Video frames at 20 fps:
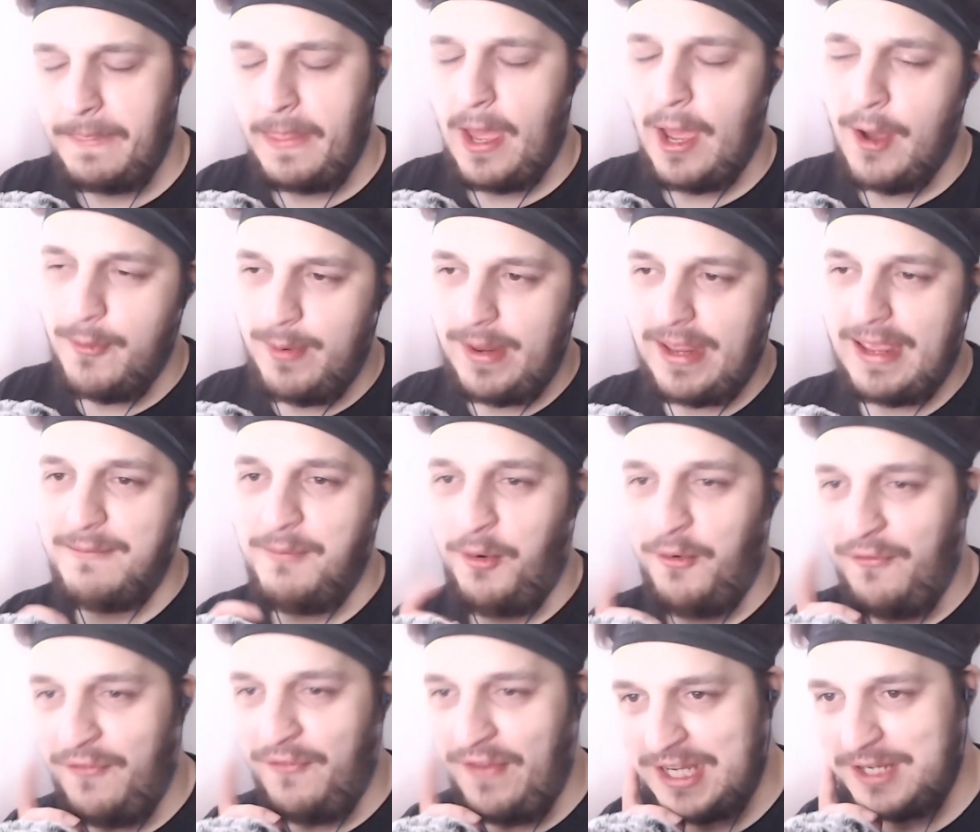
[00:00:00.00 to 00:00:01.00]
I hope we get
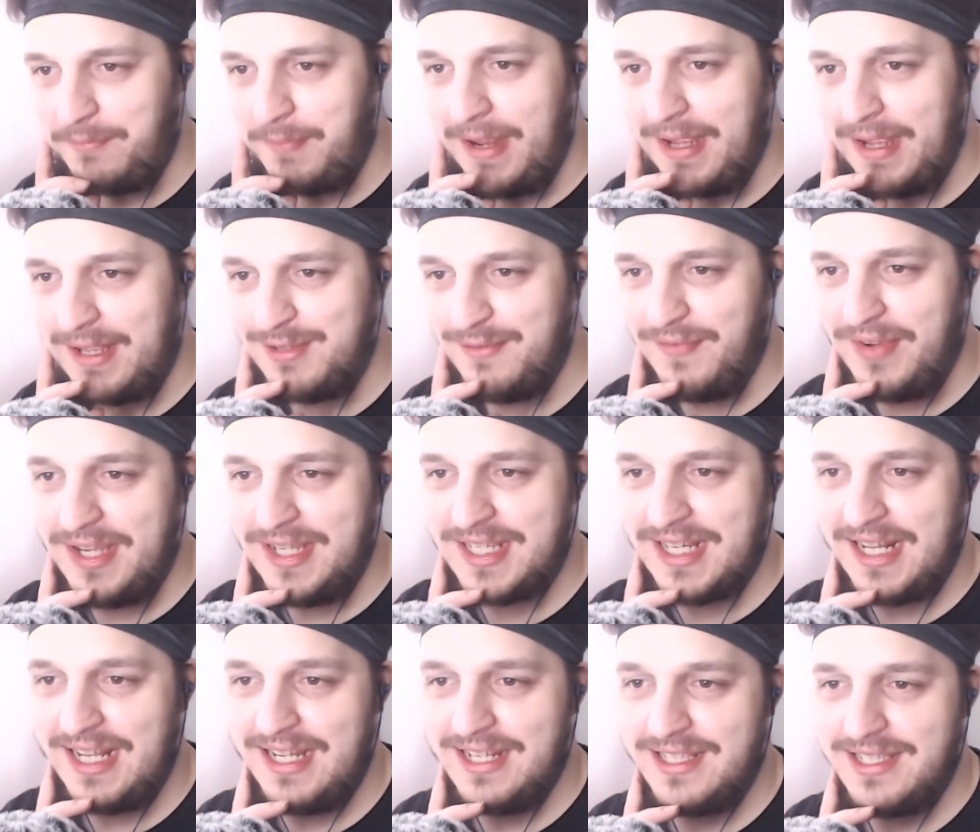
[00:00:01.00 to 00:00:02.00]
more flashbacks of
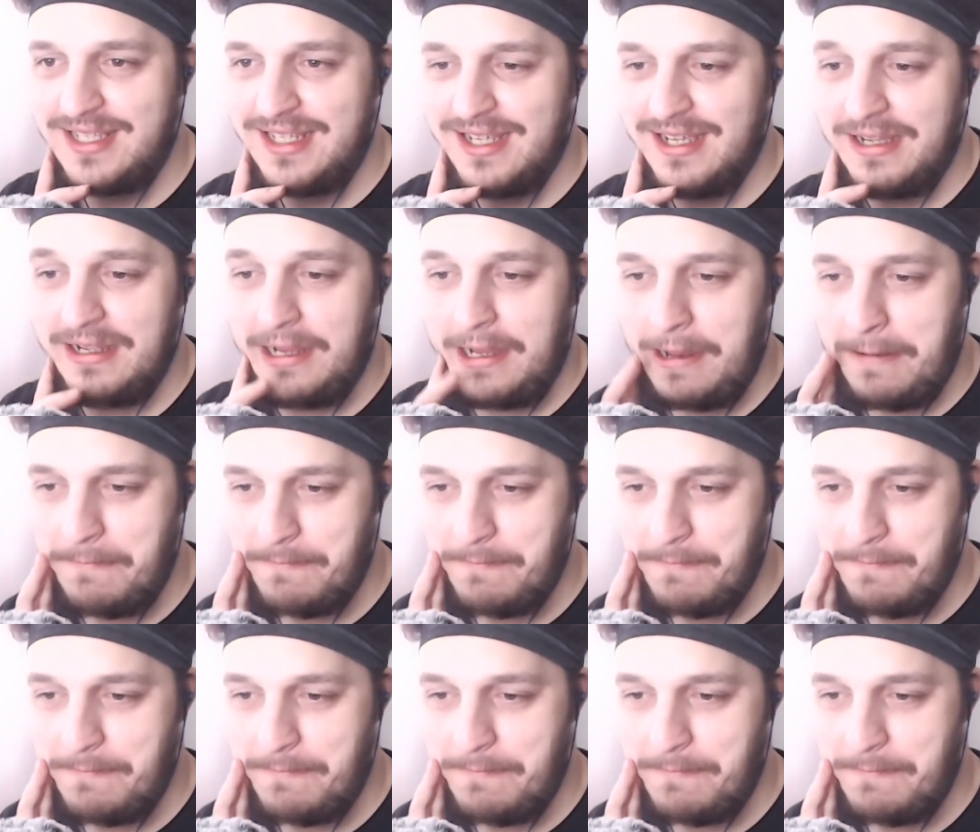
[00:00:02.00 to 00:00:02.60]
Arthlad's